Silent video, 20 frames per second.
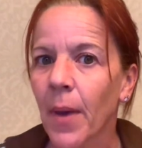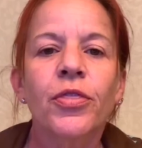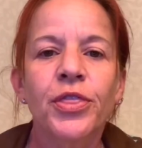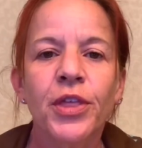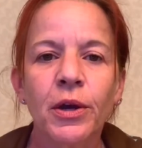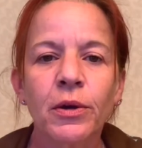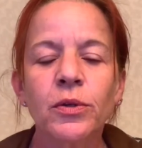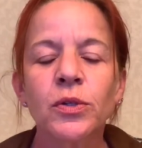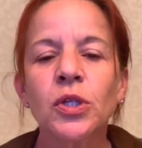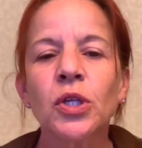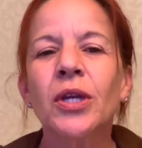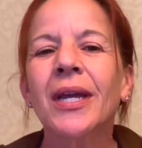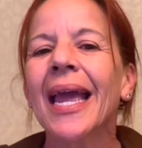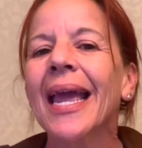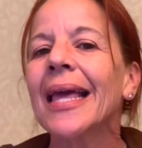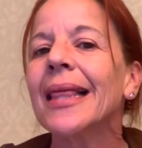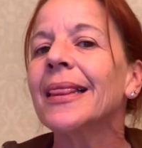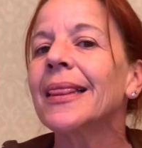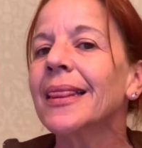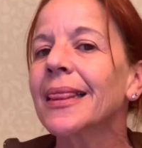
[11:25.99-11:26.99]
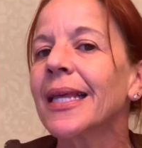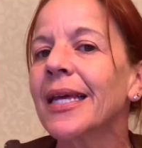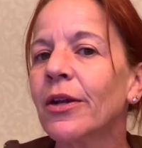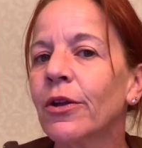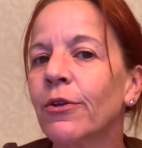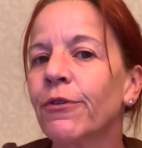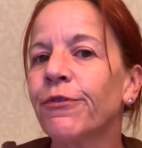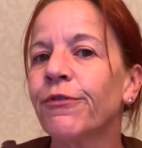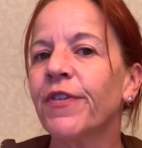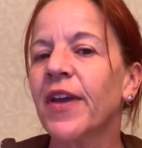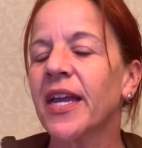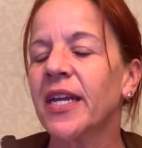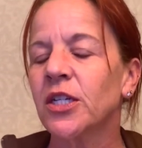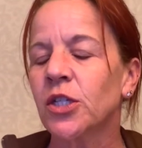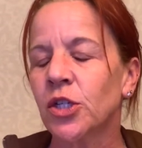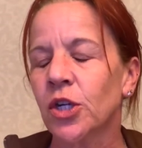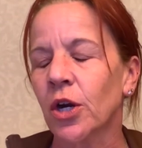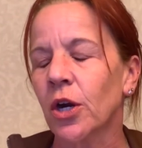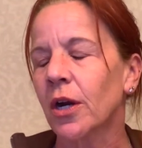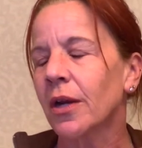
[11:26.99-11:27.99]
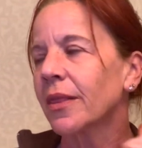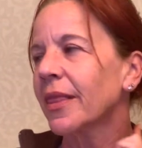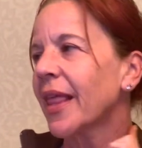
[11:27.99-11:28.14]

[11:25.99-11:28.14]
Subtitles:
those look a little fainter.